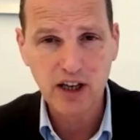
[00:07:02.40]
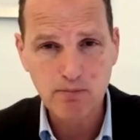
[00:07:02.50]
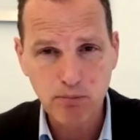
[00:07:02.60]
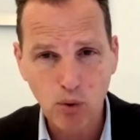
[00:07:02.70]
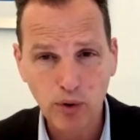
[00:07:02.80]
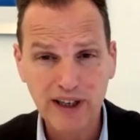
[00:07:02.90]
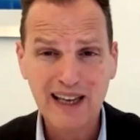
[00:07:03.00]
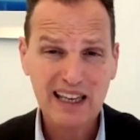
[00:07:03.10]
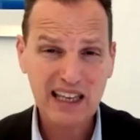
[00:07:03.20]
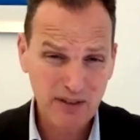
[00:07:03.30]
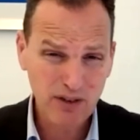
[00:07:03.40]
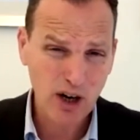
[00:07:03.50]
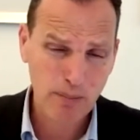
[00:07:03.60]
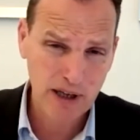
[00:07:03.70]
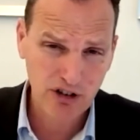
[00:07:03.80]
in bone, even in
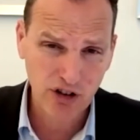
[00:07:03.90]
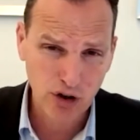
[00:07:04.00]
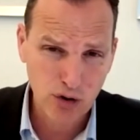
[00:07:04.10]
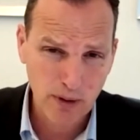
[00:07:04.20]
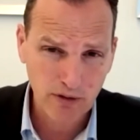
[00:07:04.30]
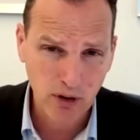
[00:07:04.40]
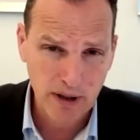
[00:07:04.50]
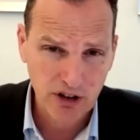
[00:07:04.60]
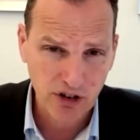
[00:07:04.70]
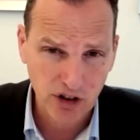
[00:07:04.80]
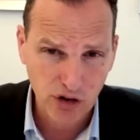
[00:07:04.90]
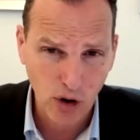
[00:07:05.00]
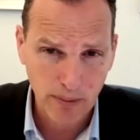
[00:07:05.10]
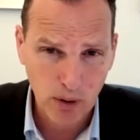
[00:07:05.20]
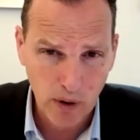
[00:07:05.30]
a patient in whom inflammation has
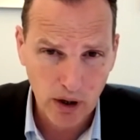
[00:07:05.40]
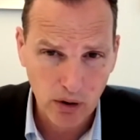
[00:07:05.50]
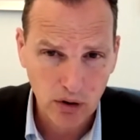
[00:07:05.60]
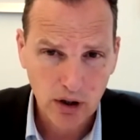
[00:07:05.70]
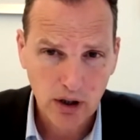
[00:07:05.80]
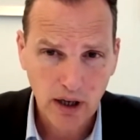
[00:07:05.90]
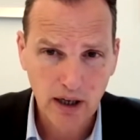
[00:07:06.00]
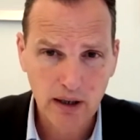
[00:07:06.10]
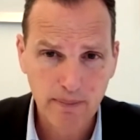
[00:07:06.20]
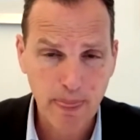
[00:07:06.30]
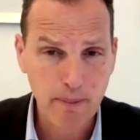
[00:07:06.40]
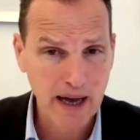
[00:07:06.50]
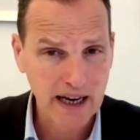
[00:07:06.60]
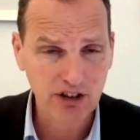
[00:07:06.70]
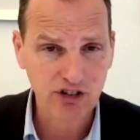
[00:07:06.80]
not been well
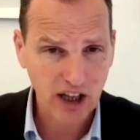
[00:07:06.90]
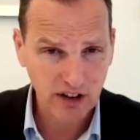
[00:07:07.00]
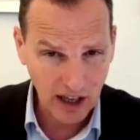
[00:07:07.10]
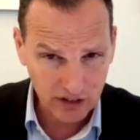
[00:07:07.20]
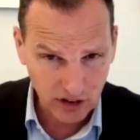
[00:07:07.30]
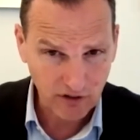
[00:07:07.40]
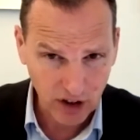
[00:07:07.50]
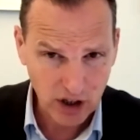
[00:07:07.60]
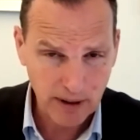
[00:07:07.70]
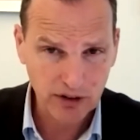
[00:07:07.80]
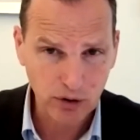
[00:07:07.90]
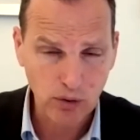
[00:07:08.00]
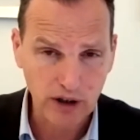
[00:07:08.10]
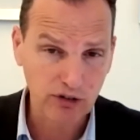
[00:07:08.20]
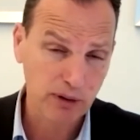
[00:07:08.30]
managed? That's a fundamental
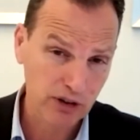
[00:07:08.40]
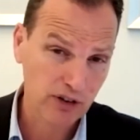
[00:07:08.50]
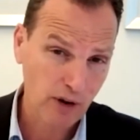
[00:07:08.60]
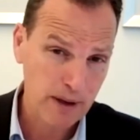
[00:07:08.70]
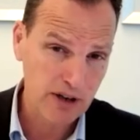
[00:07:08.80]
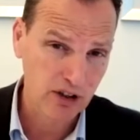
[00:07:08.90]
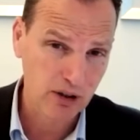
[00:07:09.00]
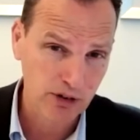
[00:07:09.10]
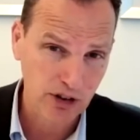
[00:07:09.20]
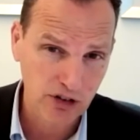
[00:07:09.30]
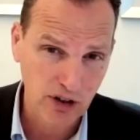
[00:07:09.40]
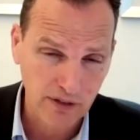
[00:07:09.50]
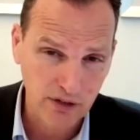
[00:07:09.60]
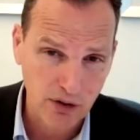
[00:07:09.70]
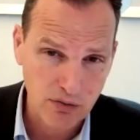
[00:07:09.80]
question, because if a patient comes in
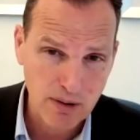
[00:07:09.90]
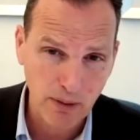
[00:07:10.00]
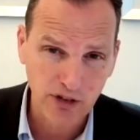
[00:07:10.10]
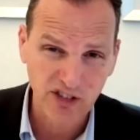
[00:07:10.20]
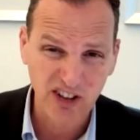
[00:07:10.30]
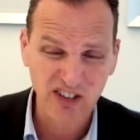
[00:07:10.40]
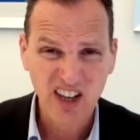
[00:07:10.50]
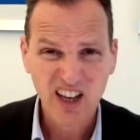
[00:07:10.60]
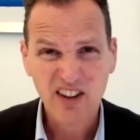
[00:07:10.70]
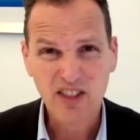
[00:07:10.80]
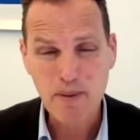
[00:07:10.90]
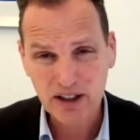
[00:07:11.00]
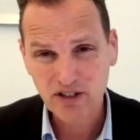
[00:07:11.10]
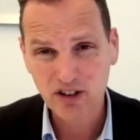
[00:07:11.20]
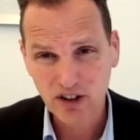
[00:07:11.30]
after 3 months and says, the
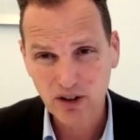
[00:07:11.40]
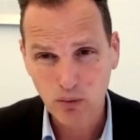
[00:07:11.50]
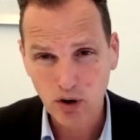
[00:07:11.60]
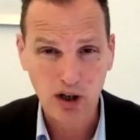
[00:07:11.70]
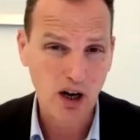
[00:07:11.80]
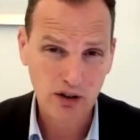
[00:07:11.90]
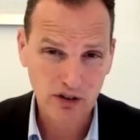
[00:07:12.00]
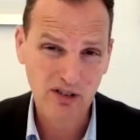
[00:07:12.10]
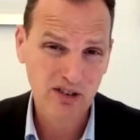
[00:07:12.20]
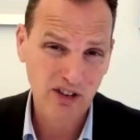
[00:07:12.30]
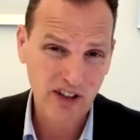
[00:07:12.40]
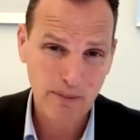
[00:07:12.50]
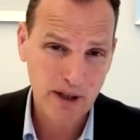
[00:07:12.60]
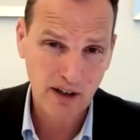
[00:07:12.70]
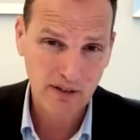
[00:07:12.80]
medicine didn't work, does
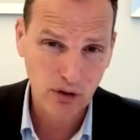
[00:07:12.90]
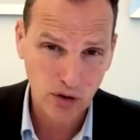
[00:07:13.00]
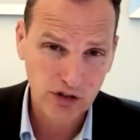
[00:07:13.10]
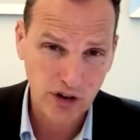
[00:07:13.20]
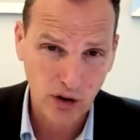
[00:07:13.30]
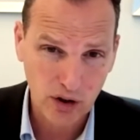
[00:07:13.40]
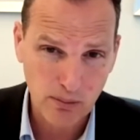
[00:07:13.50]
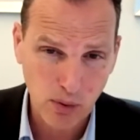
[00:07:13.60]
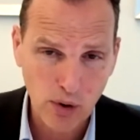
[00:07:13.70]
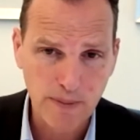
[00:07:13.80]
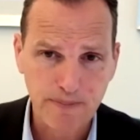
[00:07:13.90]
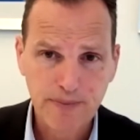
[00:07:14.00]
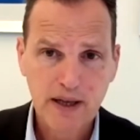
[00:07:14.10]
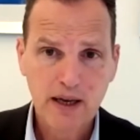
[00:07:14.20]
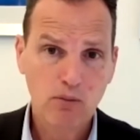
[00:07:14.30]
that mean I've lost a lot of bone?
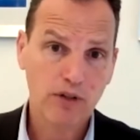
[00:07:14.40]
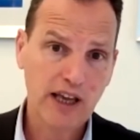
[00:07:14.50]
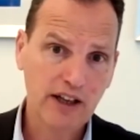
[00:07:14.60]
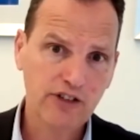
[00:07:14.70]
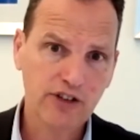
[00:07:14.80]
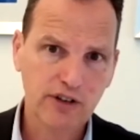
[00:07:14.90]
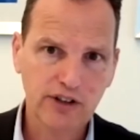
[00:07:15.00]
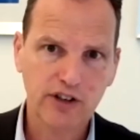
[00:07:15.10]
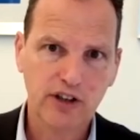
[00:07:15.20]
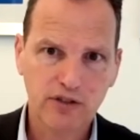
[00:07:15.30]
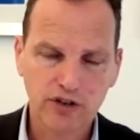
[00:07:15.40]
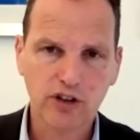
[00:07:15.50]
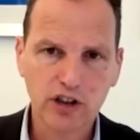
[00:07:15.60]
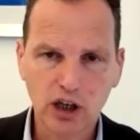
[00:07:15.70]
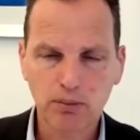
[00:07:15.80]
Well, the answer is, if there's
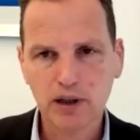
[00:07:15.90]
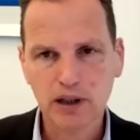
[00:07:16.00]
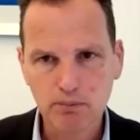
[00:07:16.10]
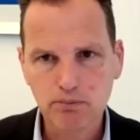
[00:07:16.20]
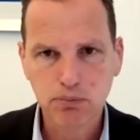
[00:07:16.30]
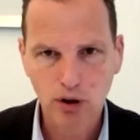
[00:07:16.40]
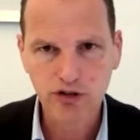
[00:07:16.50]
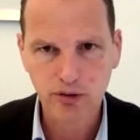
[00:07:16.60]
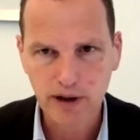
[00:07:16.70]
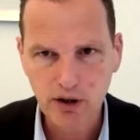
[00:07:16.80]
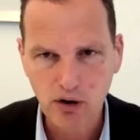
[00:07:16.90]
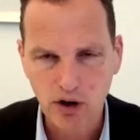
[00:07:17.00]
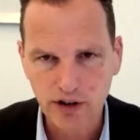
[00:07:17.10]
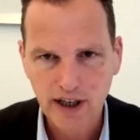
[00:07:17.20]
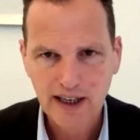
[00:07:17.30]
uncoupling, possibly
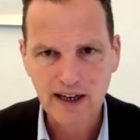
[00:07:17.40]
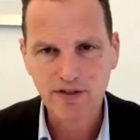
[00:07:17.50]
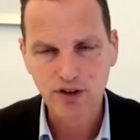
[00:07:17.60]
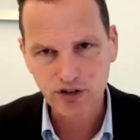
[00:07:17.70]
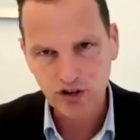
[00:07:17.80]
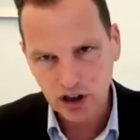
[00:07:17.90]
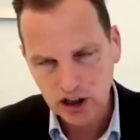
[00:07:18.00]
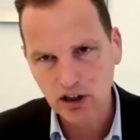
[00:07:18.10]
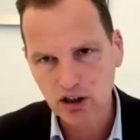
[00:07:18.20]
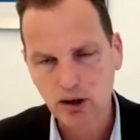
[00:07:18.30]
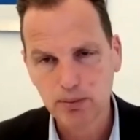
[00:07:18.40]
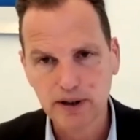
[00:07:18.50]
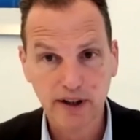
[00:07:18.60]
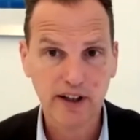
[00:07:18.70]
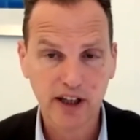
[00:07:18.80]
not. If there's clear
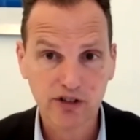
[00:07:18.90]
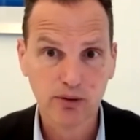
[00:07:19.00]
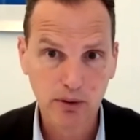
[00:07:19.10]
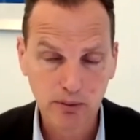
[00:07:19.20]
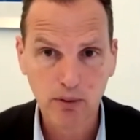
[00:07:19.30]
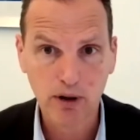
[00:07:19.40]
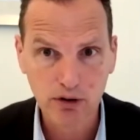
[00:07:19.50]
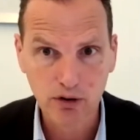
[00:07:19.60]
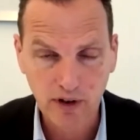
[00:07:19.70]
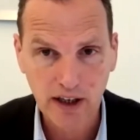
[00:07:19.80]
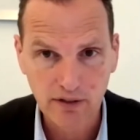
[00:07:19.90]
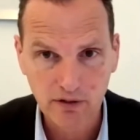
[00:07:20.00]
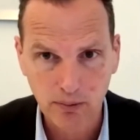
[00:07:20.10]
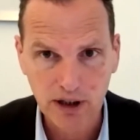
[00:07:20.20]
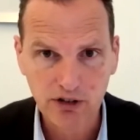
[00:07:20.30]
coupling, then the answer would be, well, you've had
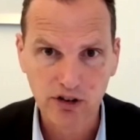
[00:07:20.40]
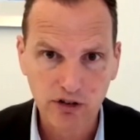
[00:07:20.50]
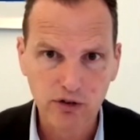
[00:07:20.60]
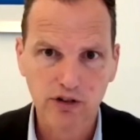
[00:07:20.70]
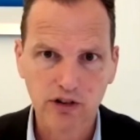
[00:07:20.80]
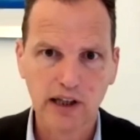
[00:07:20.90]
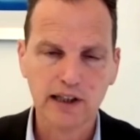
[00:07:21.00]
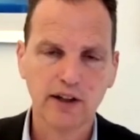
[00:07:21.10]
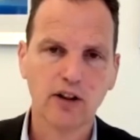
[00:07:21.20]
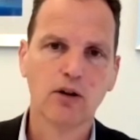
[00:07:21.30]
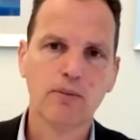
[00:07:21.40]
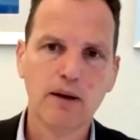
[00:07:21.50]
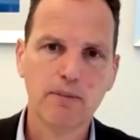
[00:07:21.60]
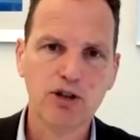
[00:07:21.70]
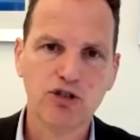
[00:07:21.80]
inflammation, so it's likely that there may
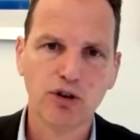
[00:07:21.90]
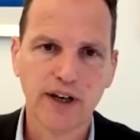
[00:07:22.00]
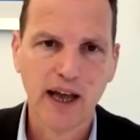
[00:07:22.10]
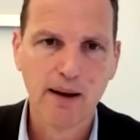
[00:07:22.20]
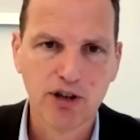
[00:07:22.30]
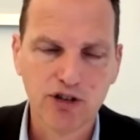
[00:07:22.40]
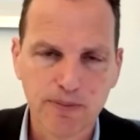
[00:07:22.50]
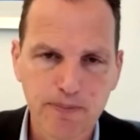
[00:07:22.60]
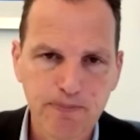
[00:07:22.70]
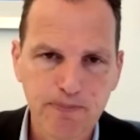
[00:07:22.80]
have been joint damage.